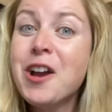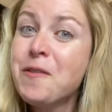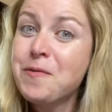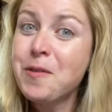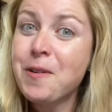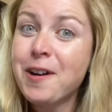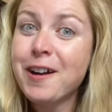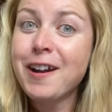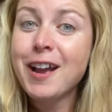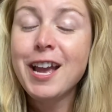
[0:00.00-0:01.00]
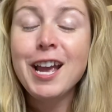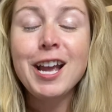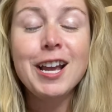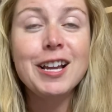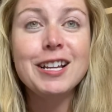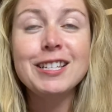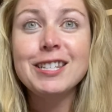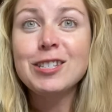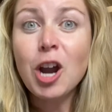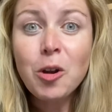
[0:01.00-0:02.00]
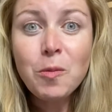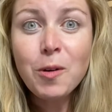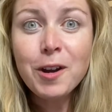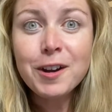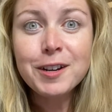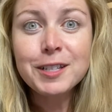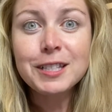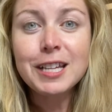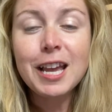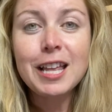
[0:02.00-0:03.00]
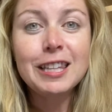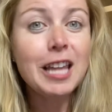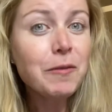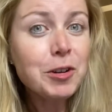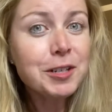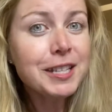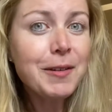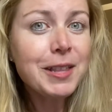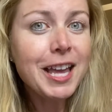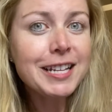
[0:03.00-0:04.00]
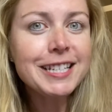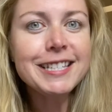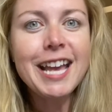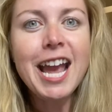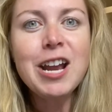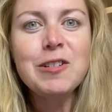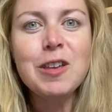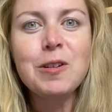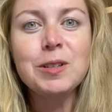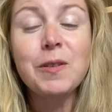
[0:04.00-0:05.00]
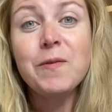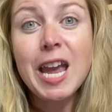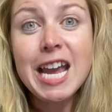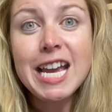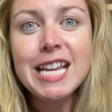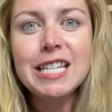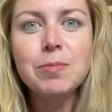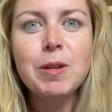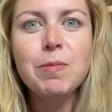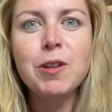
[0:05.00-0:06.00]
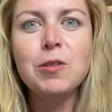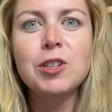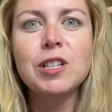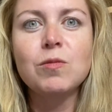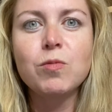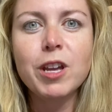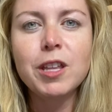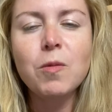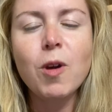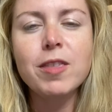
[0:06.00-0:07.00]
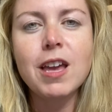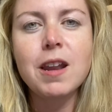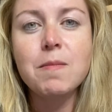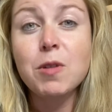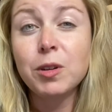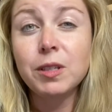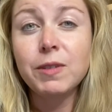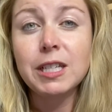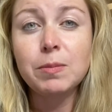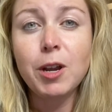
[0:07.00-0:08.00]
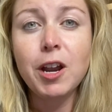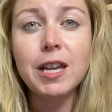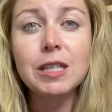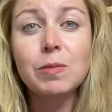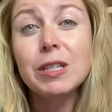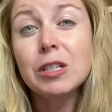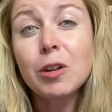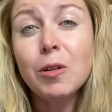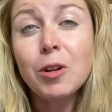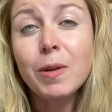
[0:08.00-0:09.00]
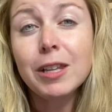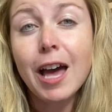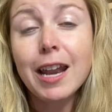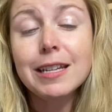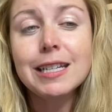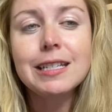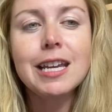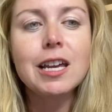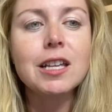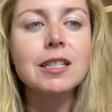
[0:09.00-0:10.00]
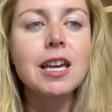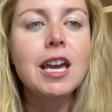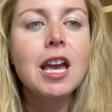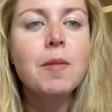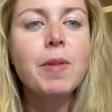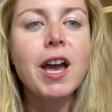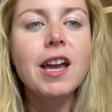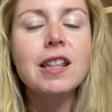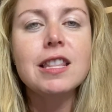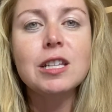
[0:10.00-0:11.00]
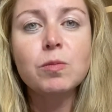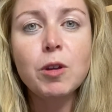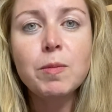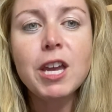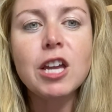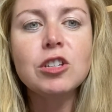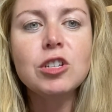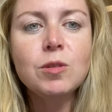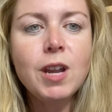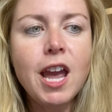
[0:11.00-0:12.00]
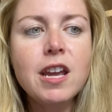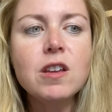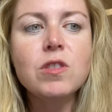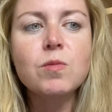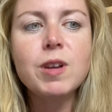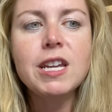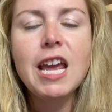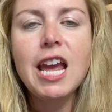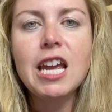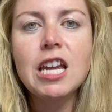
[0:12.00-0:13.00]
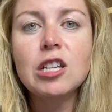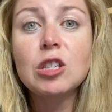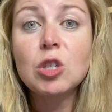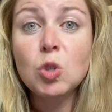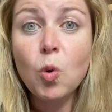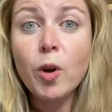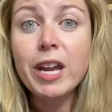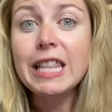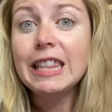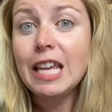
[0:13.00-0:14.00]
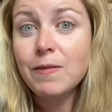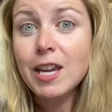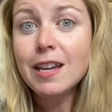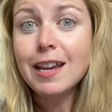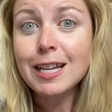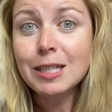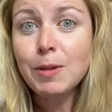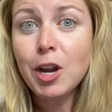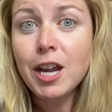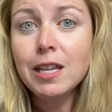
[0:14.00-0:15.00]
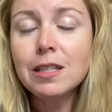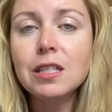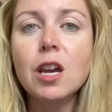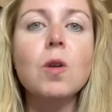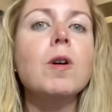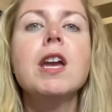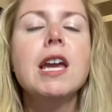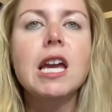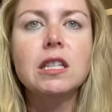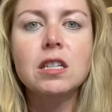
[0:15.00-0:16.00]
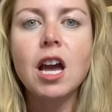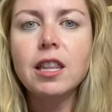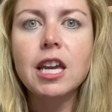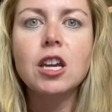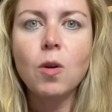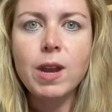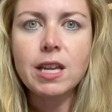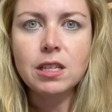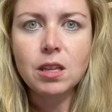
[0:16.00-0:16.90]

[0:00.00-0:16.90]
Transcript: for Star Wars lovers, I would like to say, or those fans, people who just really want that immersive experience. We still don't know a lot of details, but this will be a 2-night, 3-day story living experience. So it's not like going into the